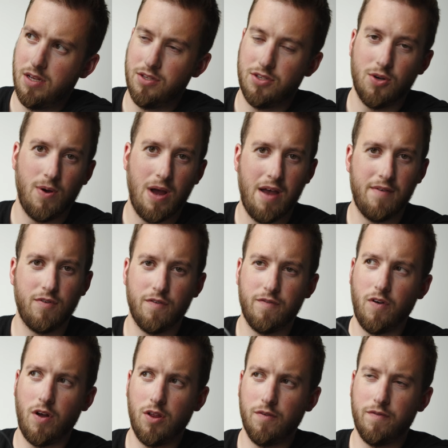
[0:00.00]
And so have your
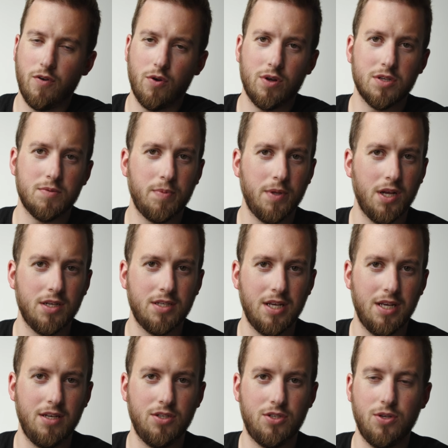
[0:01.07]
follow focus plugged
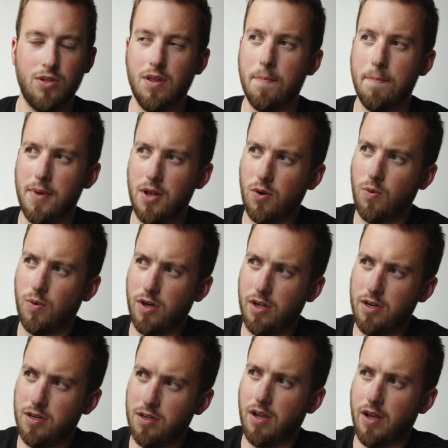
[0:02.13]
into the middle
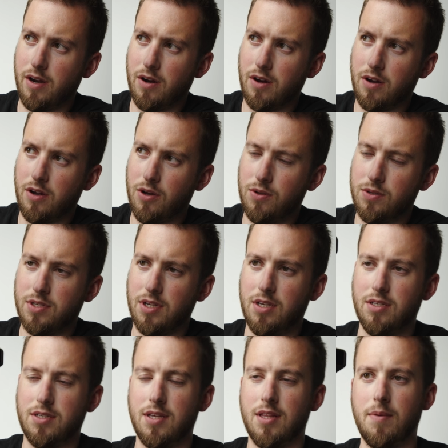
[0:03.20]
one, LiDAR goes
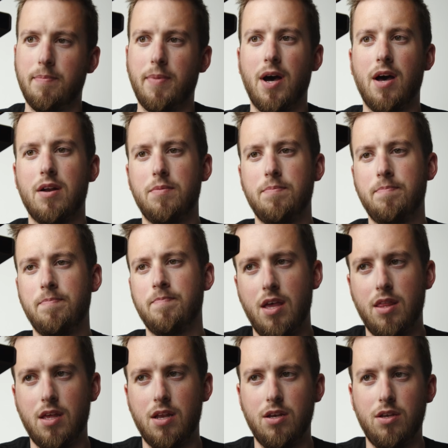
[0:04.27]
into the bottom,
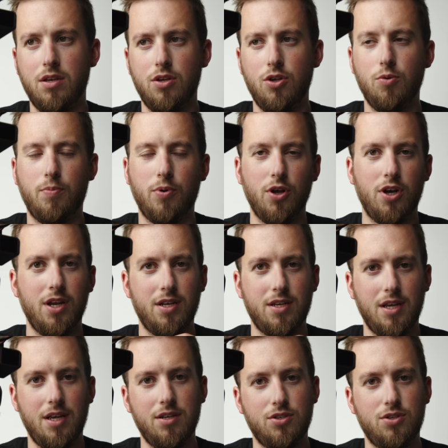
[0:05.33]
and then you put it
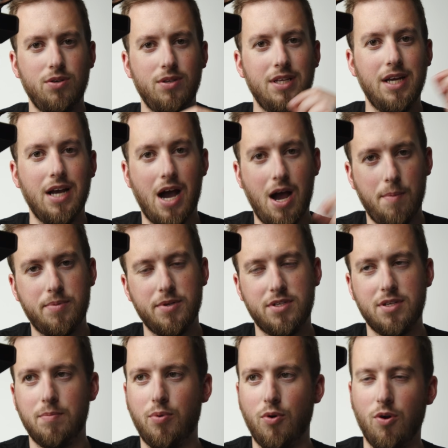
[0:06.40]
into the
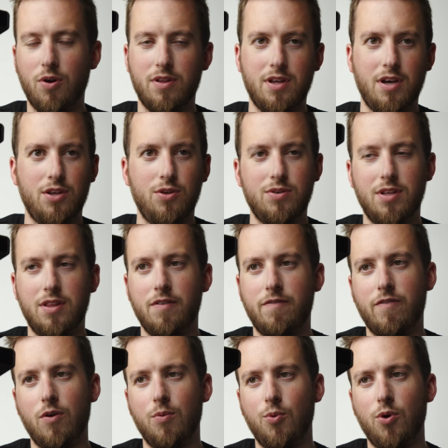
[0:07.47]
opposite port that you did the
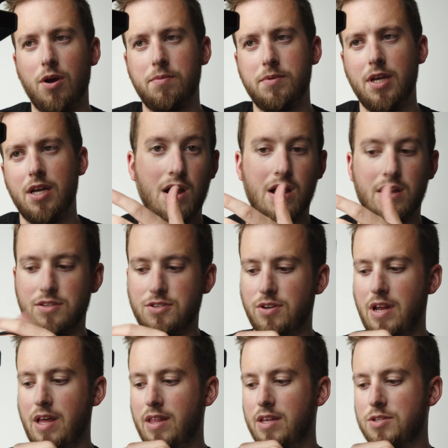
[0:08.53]
firmware update. All right, so
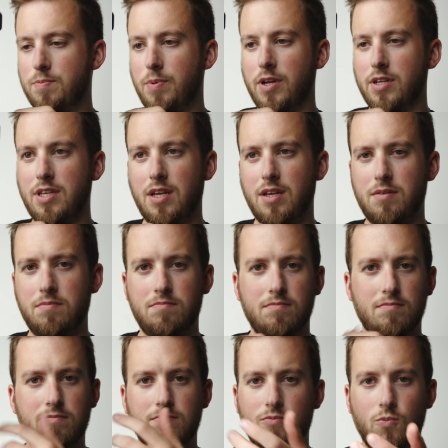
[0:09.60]
now that's plugged in,
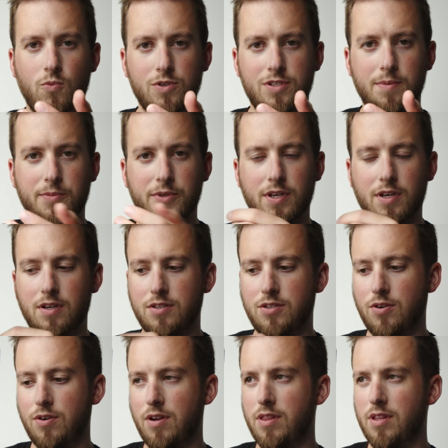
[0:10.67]
we're simply gonna
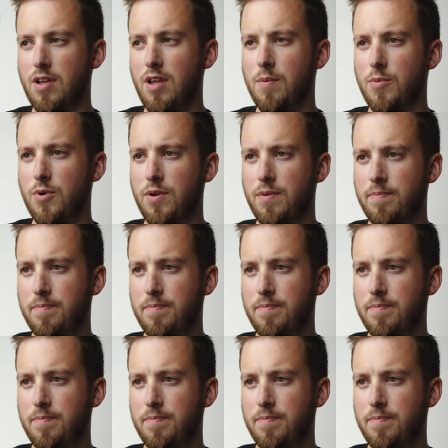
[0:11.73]
turn on the gimbal.